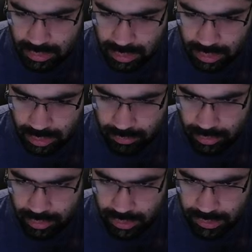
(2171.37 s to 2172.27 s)
I
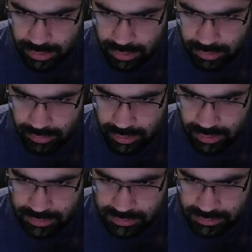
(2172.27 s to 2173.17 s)
want to get rid of
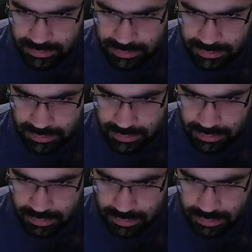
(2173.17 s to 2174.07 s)
this
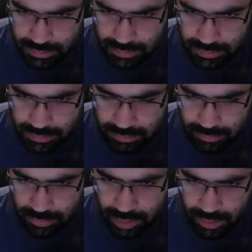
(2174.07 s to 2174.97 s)

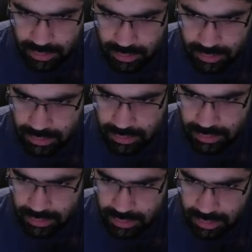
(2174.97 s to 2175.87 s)
part.
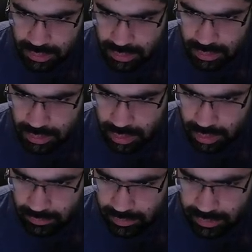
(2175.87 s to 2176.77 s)

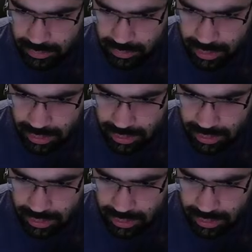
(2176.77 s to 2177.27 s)
How will I do that?